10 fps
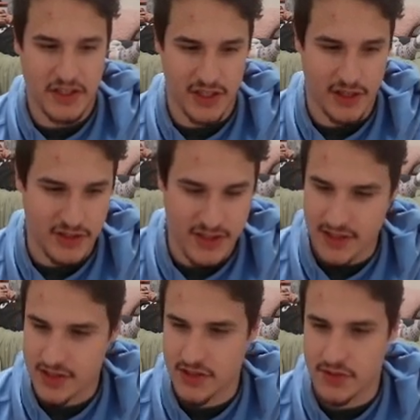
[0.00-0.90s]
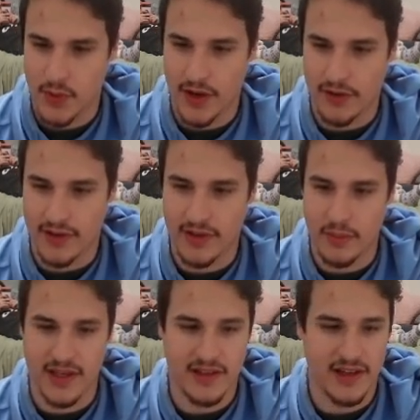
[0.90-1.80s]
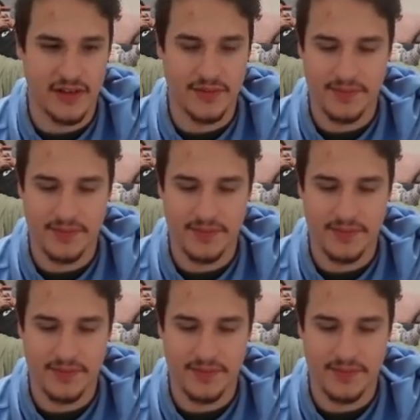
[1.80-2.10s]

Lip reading: Arceus just walking around the main town.